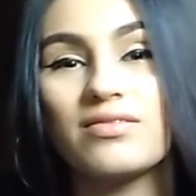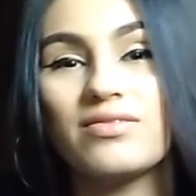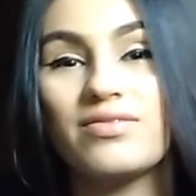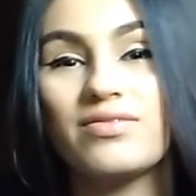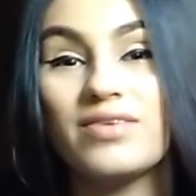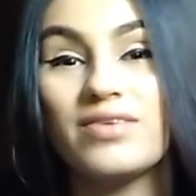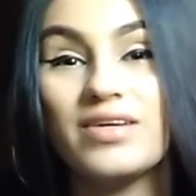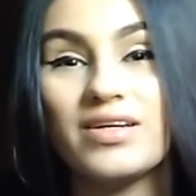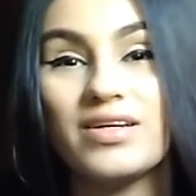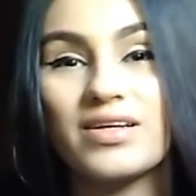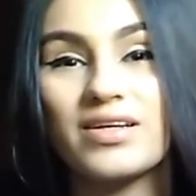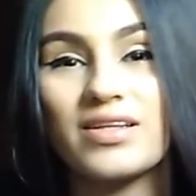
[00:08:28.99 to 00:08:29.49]

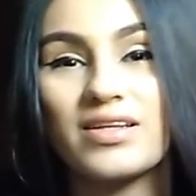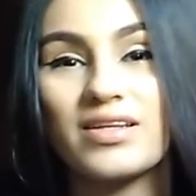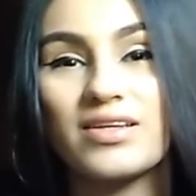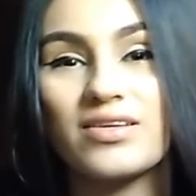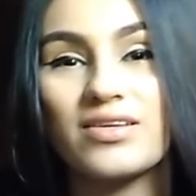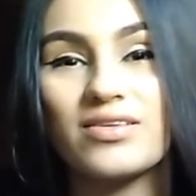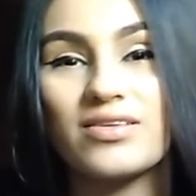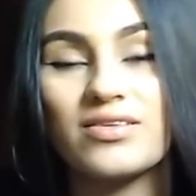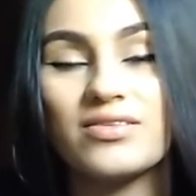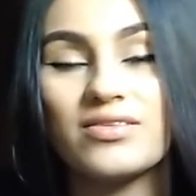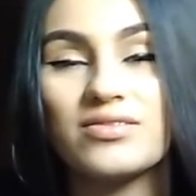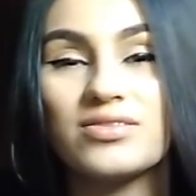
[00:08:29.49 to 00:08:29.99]
fuck, like,
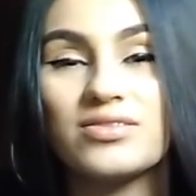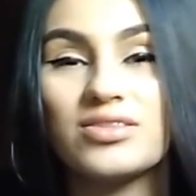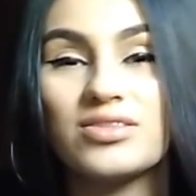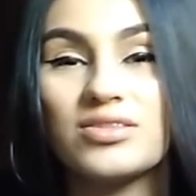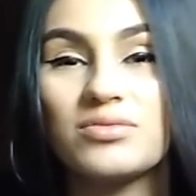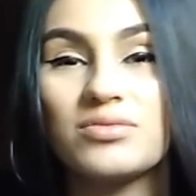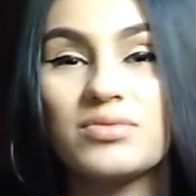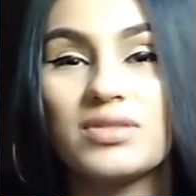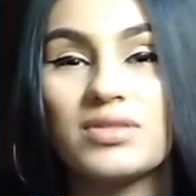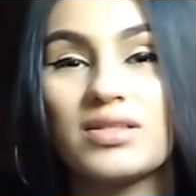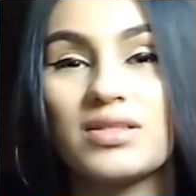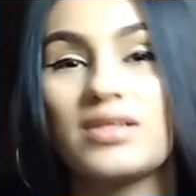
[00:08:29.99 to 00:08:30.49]
you know,
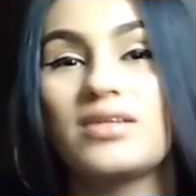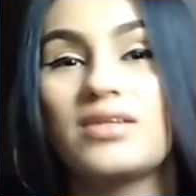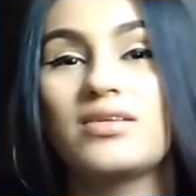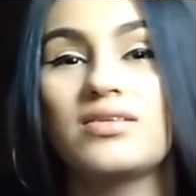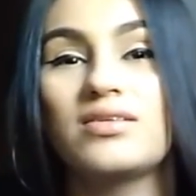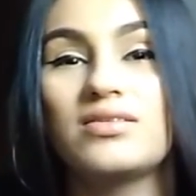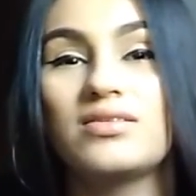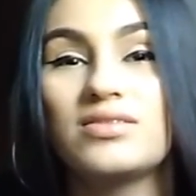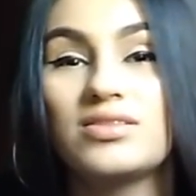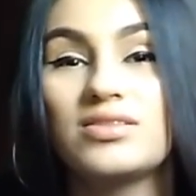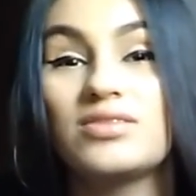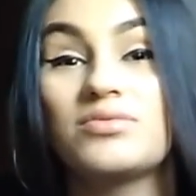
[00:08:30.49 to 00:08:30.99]
she's really
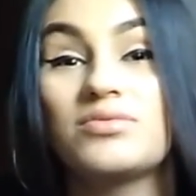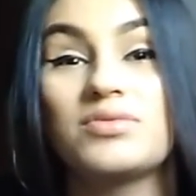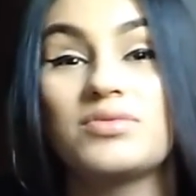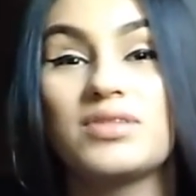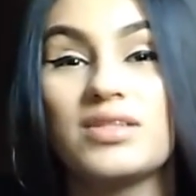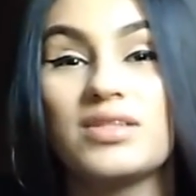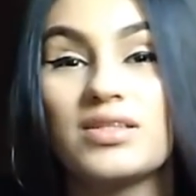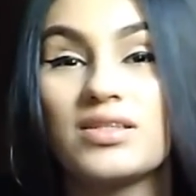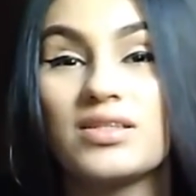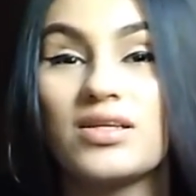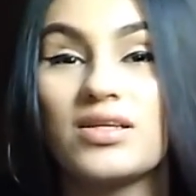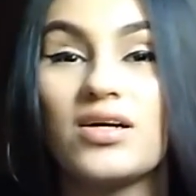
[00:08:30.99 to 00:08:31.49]

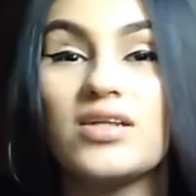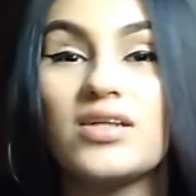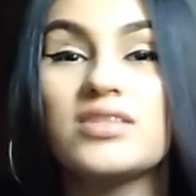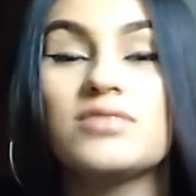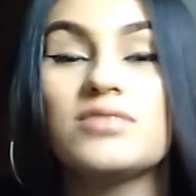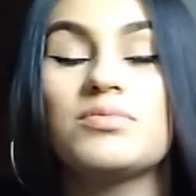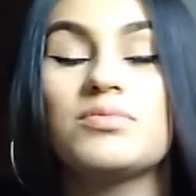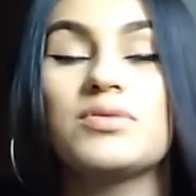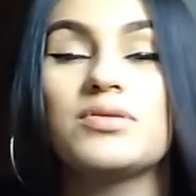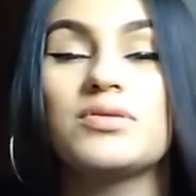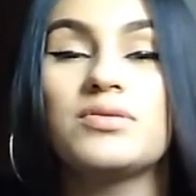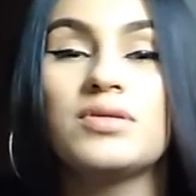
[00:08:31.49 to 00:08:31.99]
at the
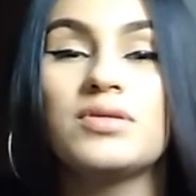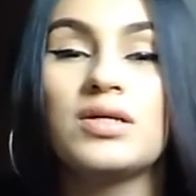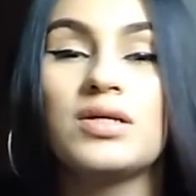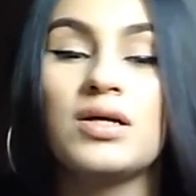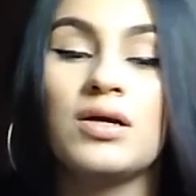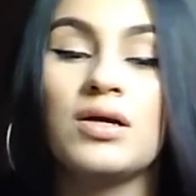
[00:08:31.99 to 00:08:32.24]
hospital.